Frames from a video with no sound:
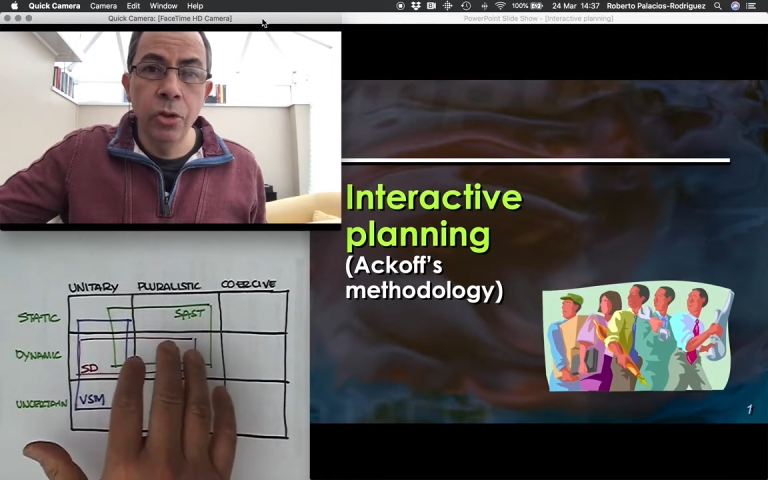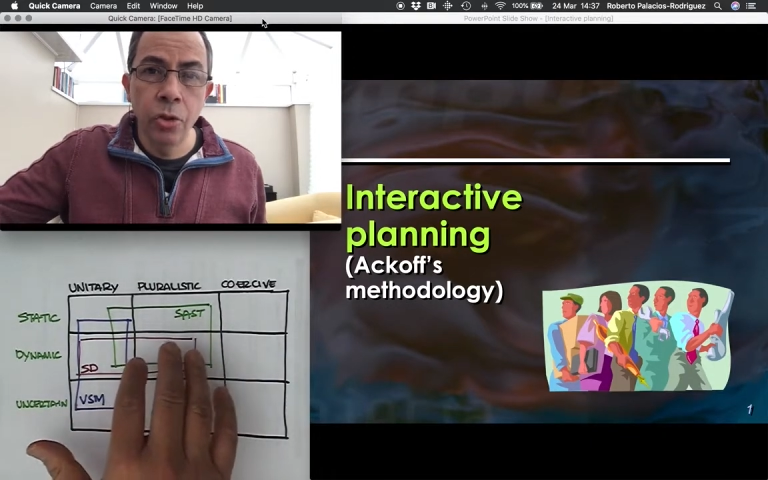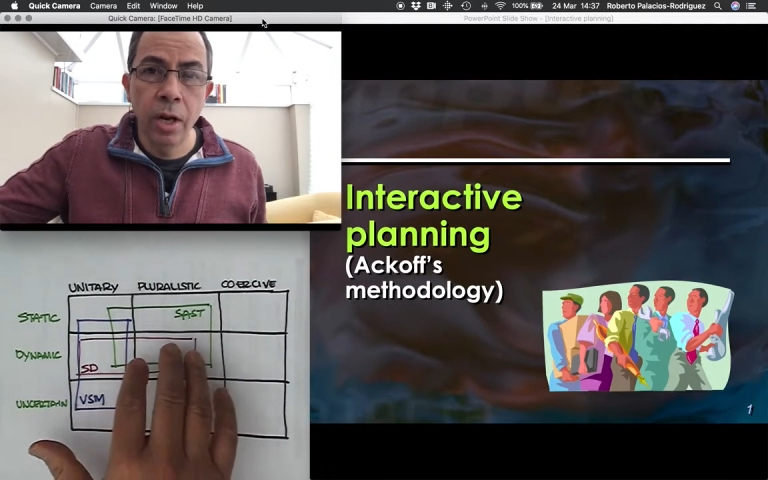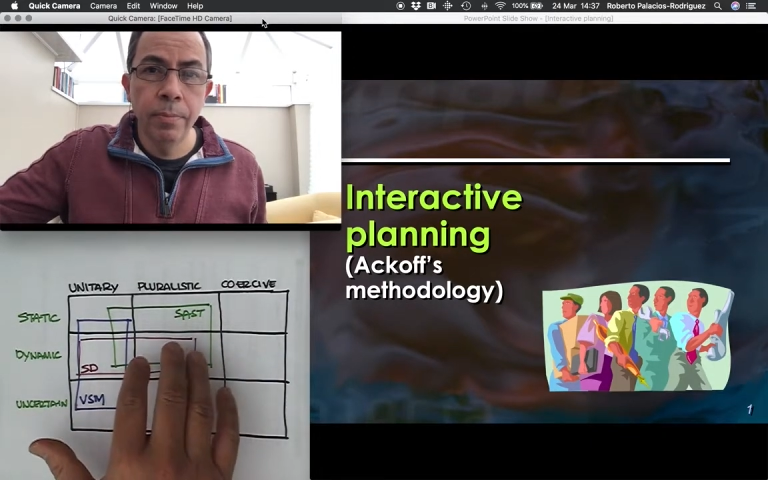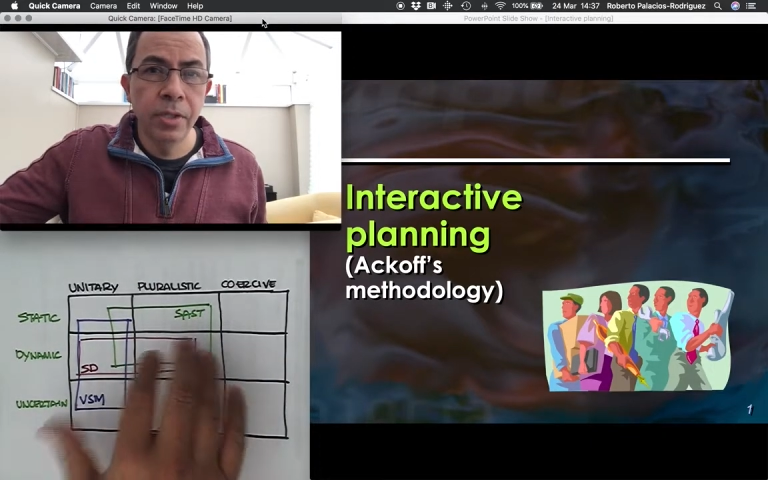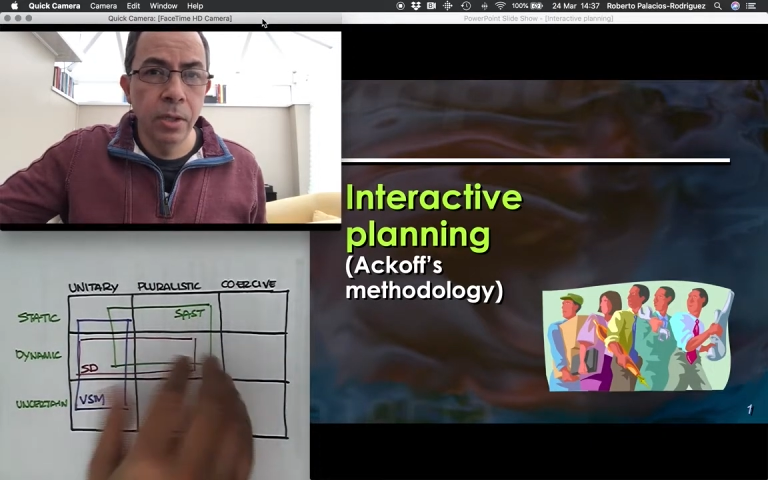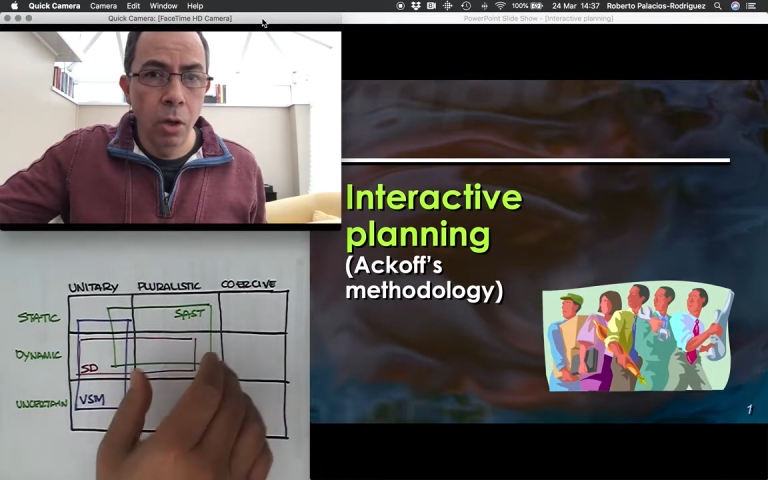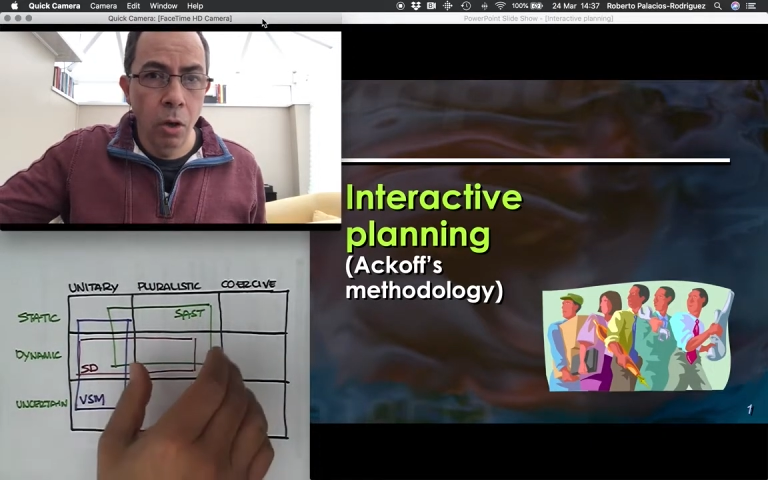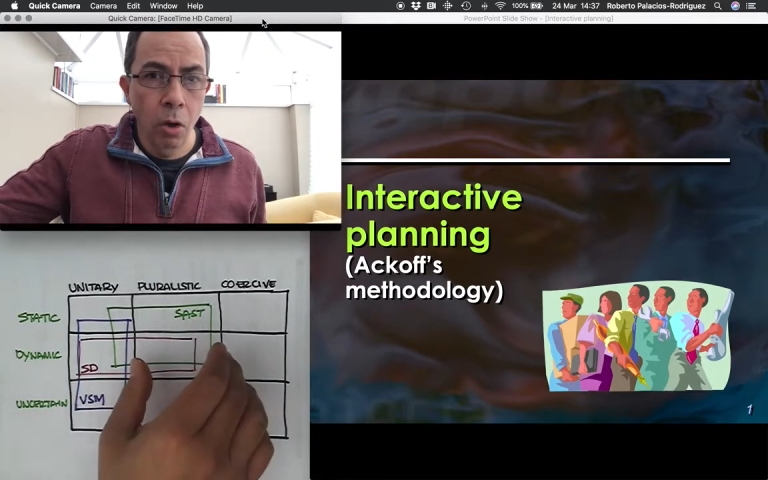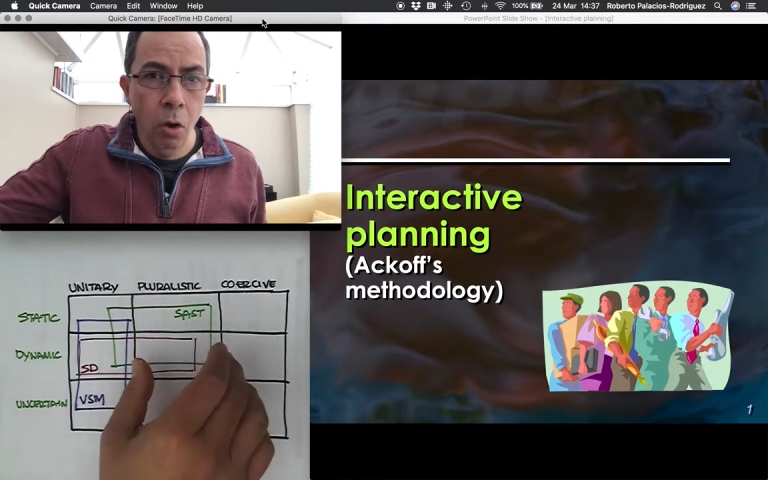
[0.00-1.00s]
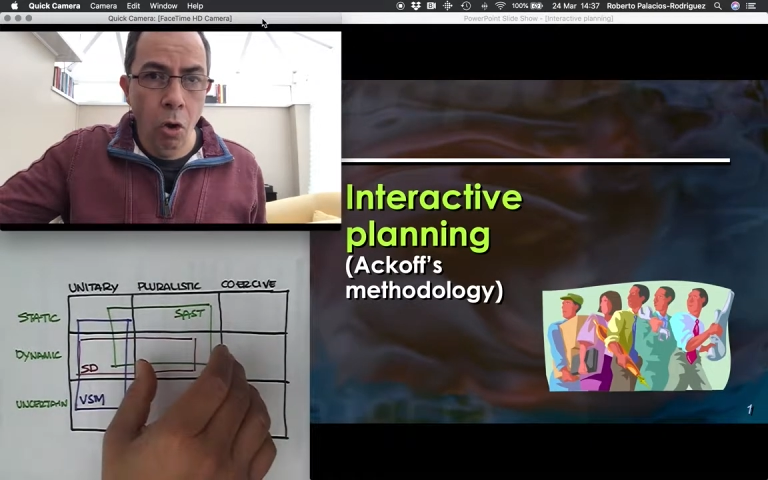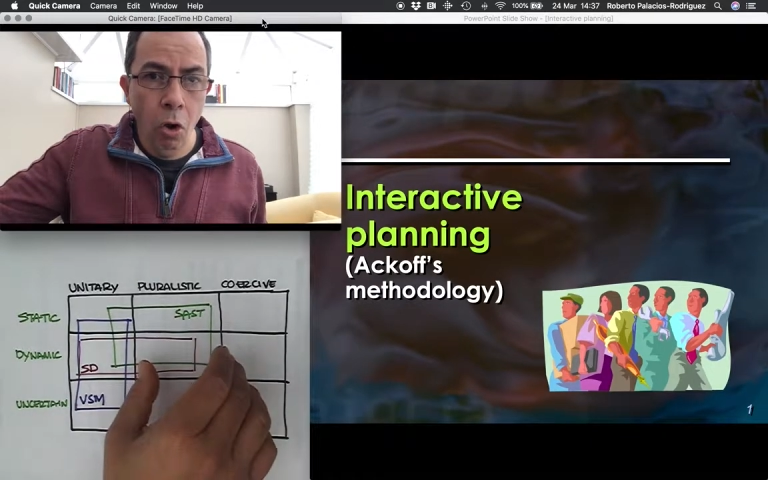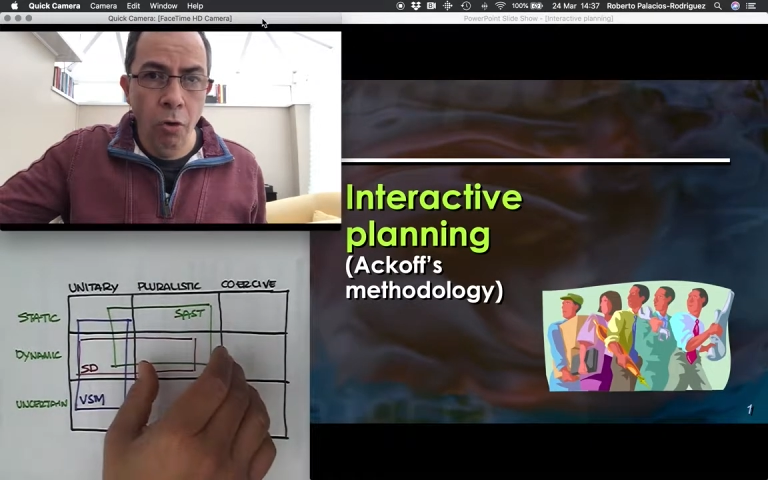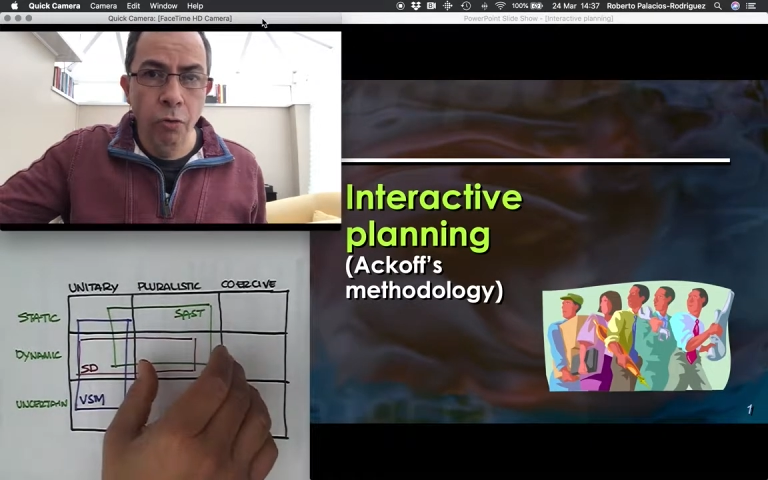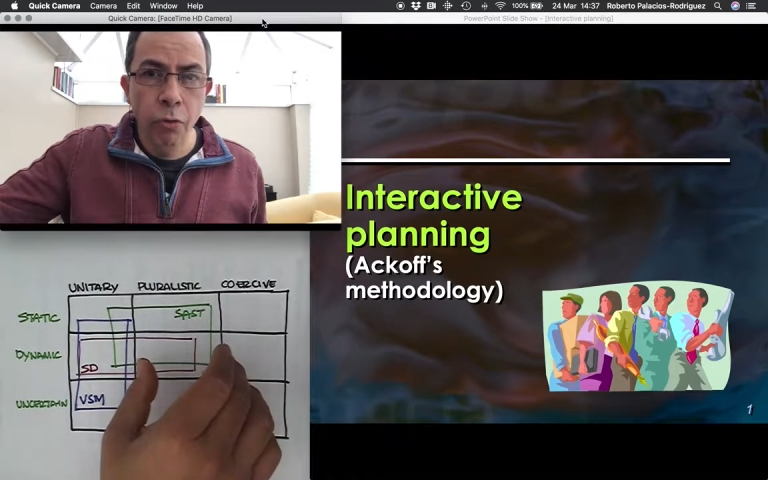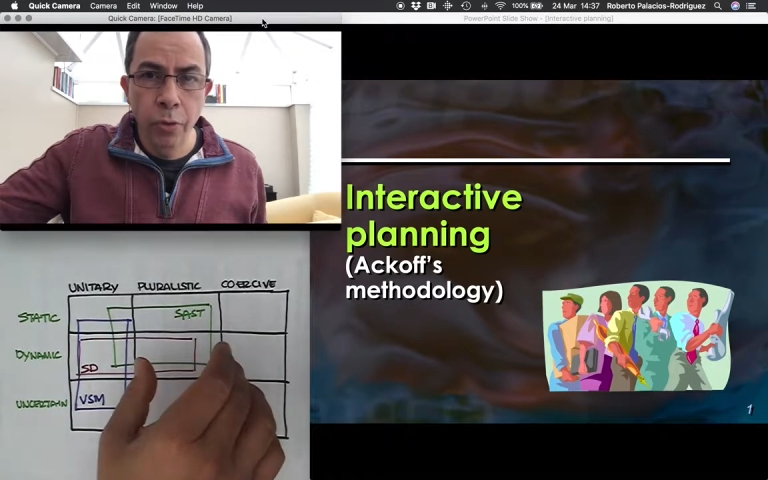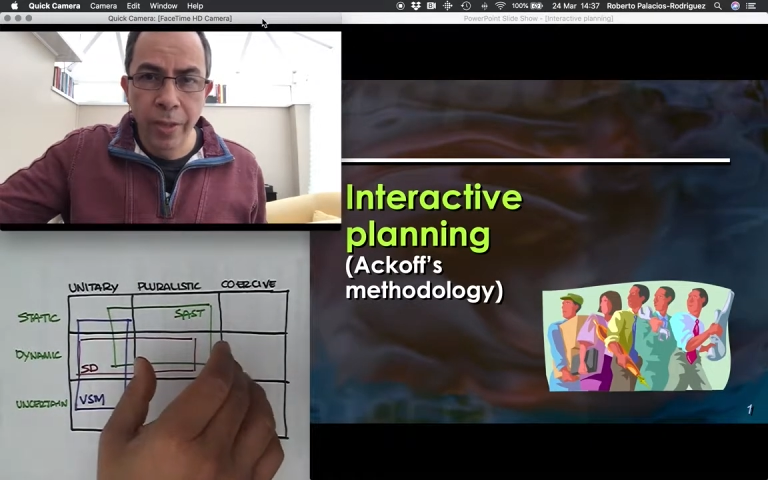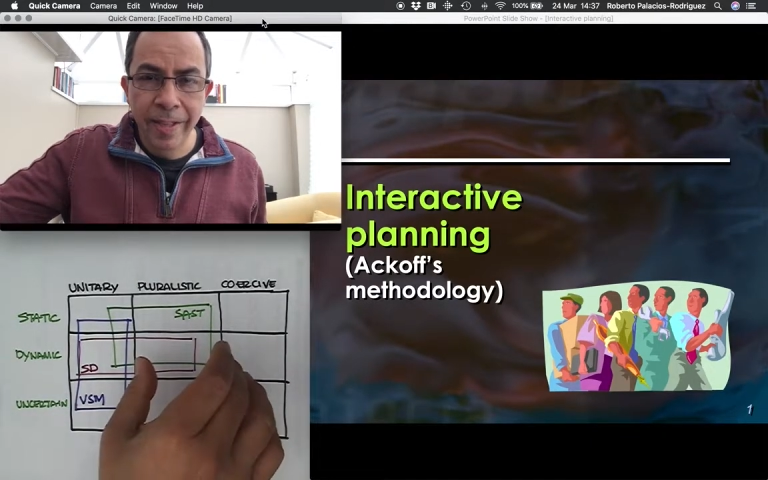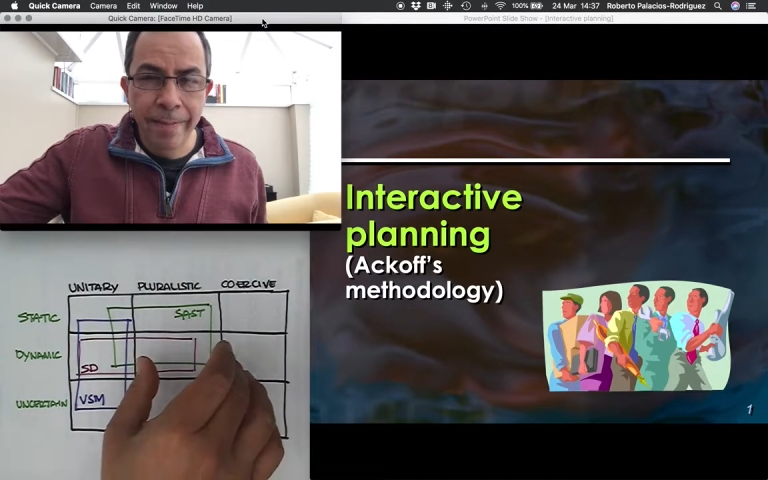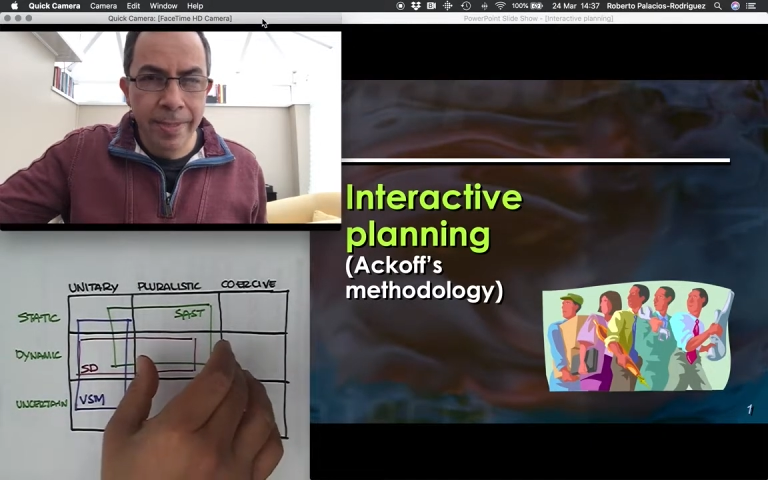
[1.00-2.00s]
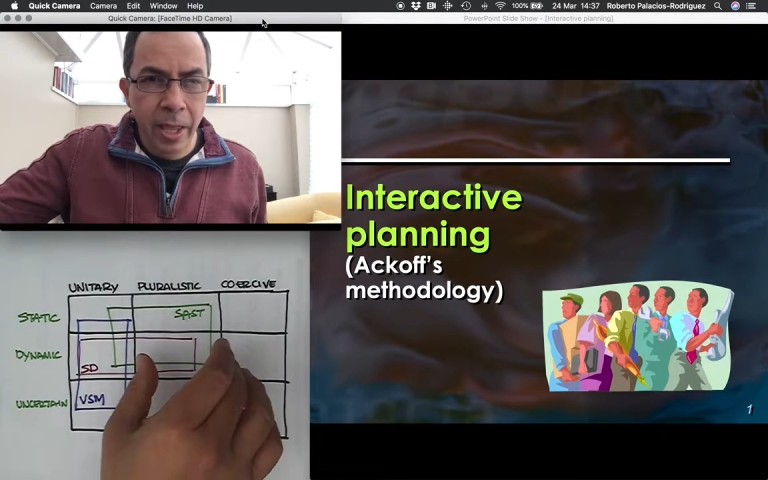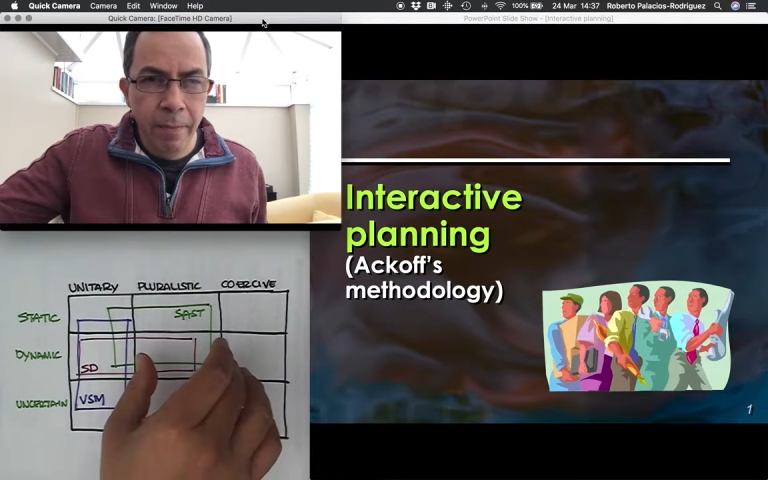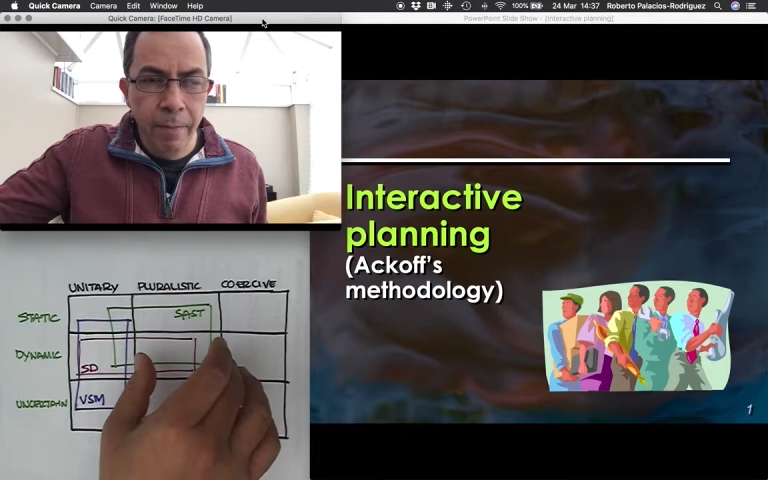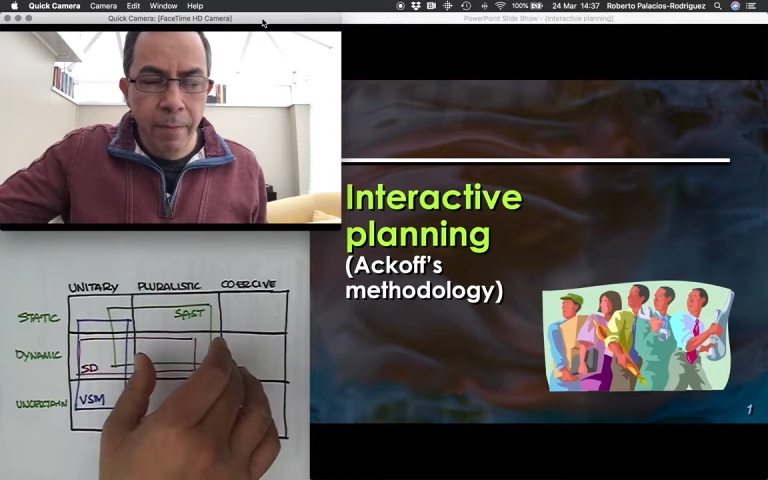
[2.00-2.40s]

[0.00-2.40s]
terms of the